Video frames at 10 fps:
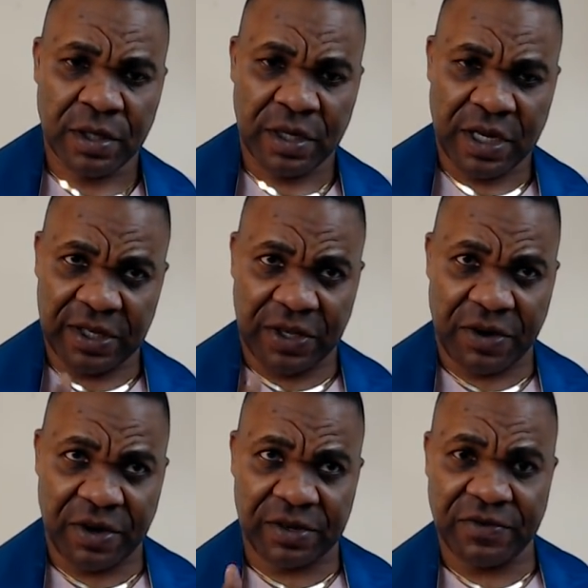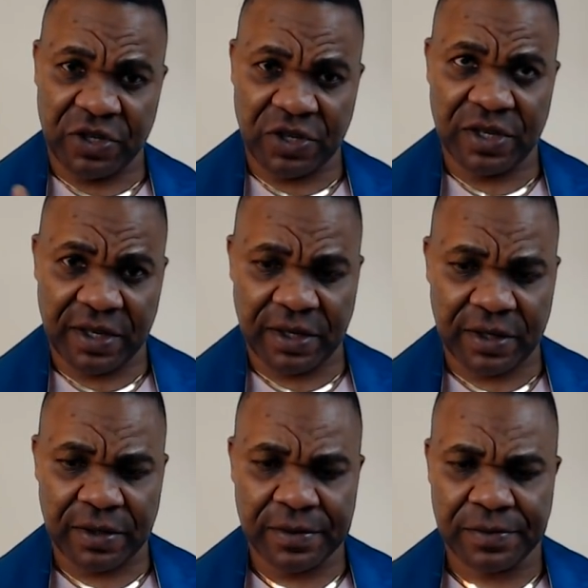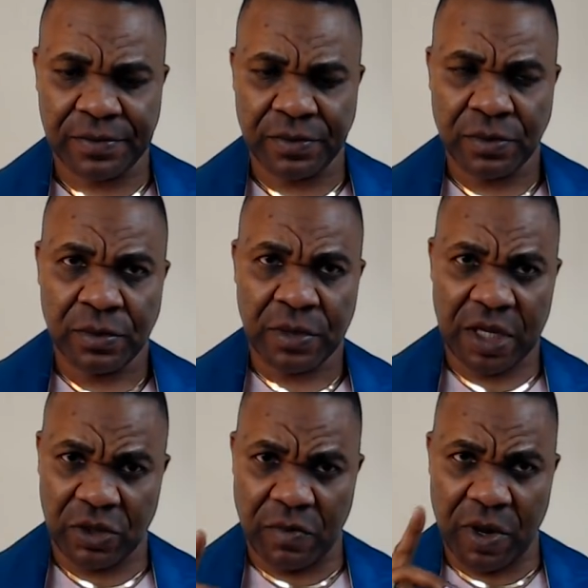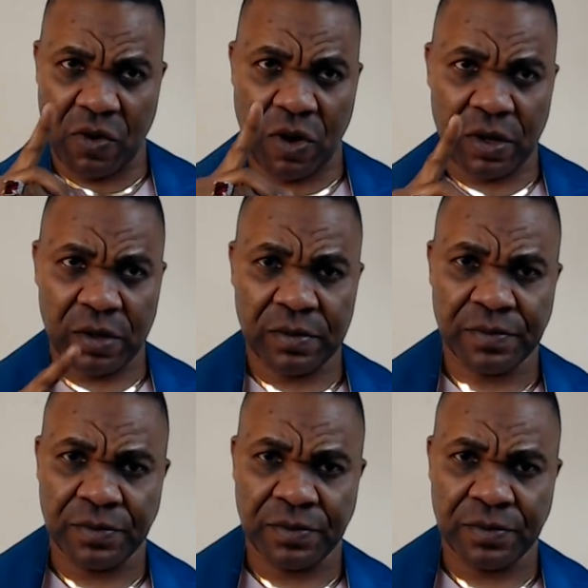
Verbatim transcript: the secrets of Jesus. That's number one.